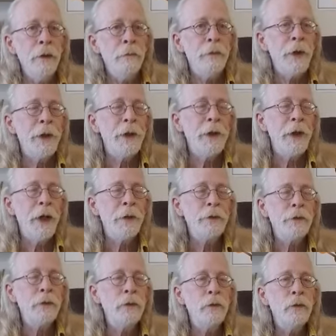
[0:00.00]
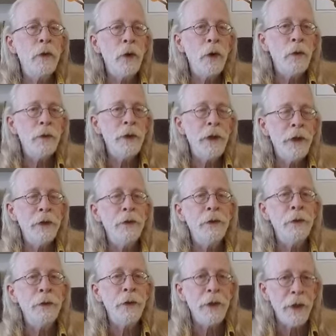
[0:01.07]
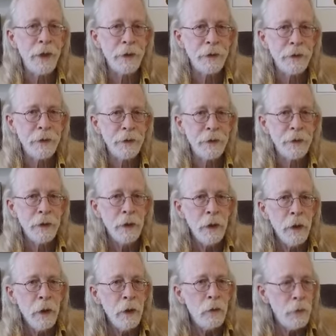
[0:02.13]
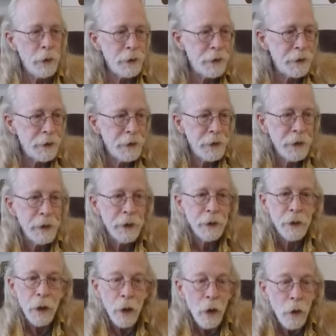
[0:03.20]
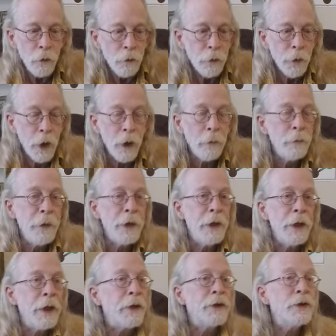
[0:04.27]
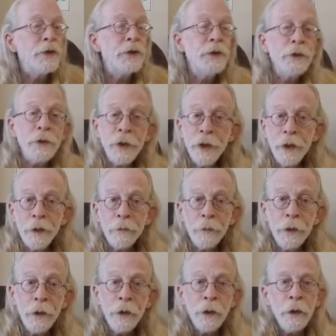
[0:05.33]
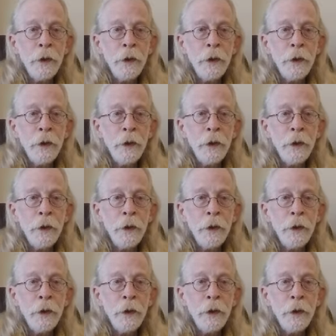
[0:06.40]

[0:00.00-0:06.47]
but it has grown into this. We see it from the extreme